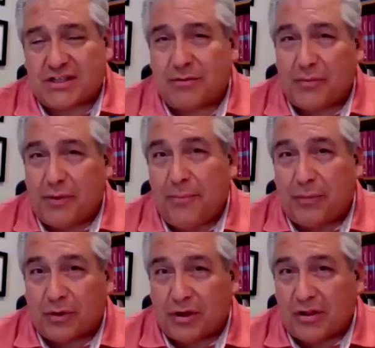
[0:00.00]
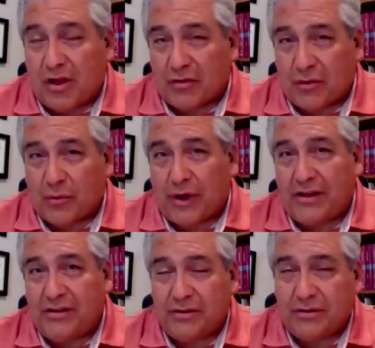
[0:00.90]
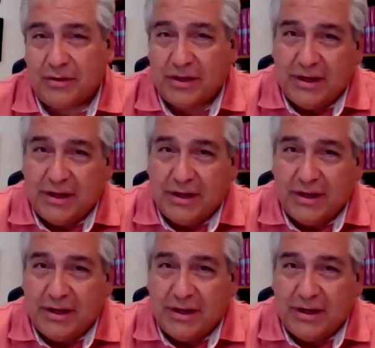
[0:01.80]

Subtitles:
some other people along the way to